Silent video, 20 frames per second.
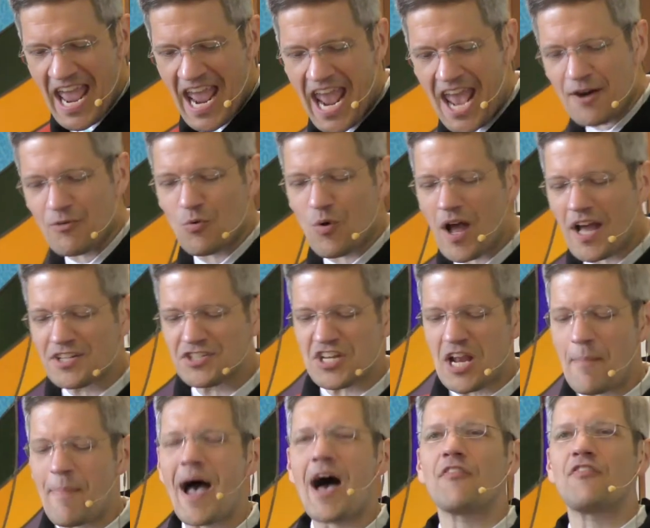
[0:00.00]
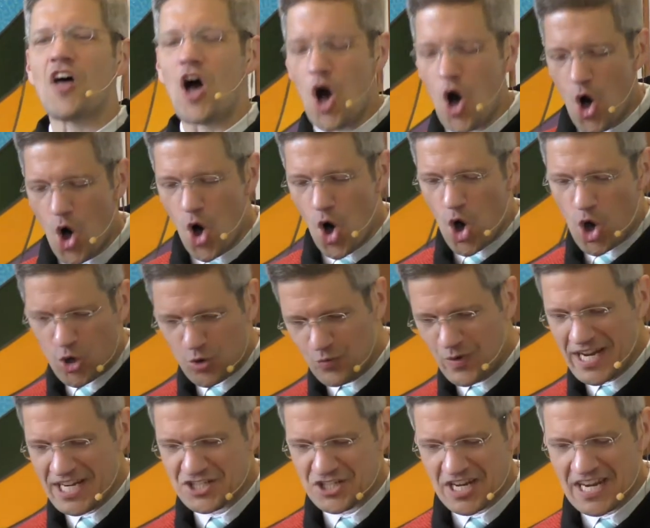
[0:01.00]
and rushed about the whole
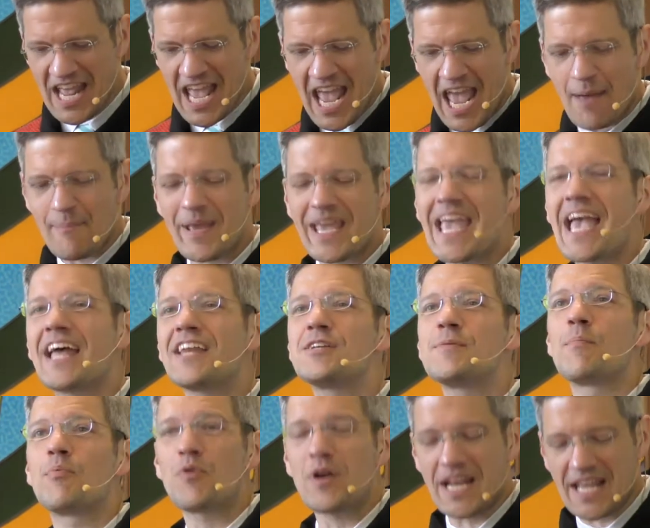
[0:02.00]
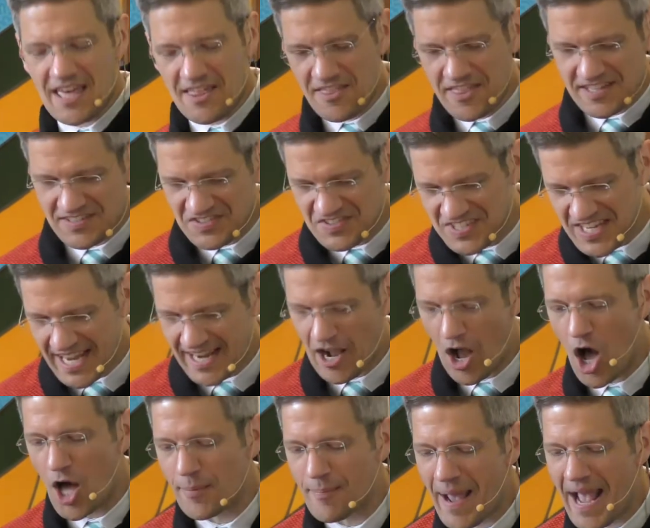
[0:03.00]
region and began to bring the sick
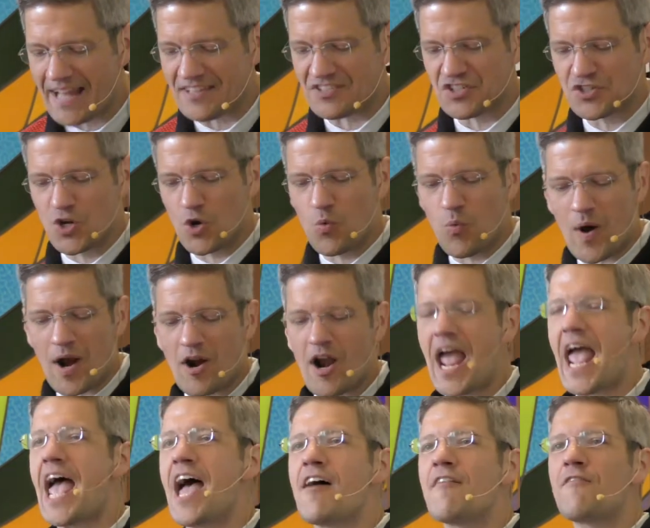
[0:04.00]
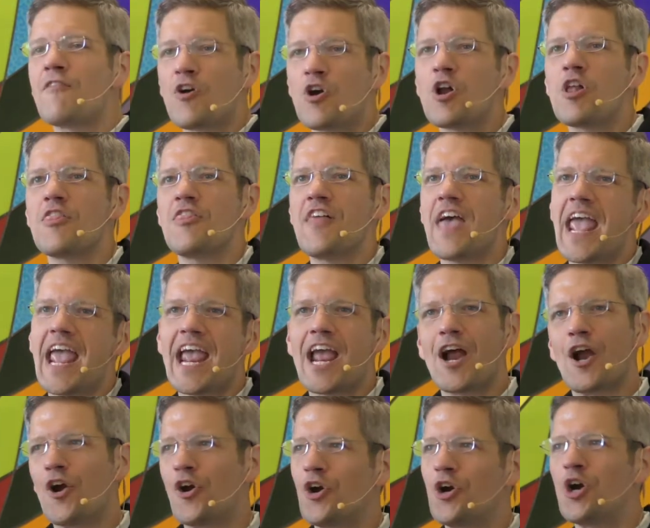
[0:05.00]
on mats to wherever they
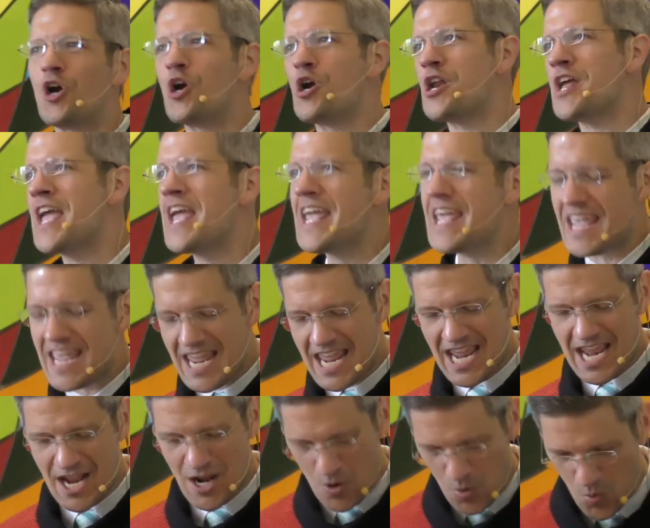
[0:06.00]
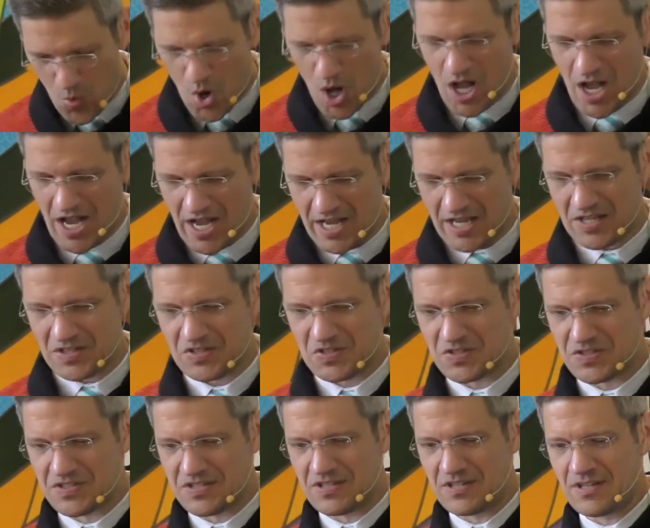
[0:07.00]
heard he
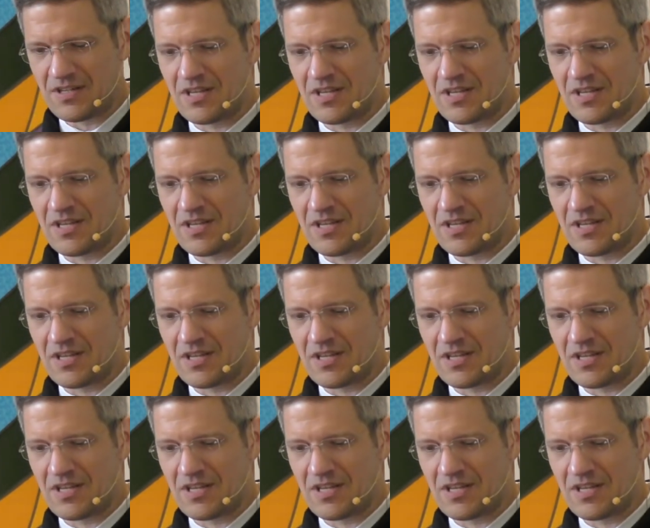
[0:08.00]
was.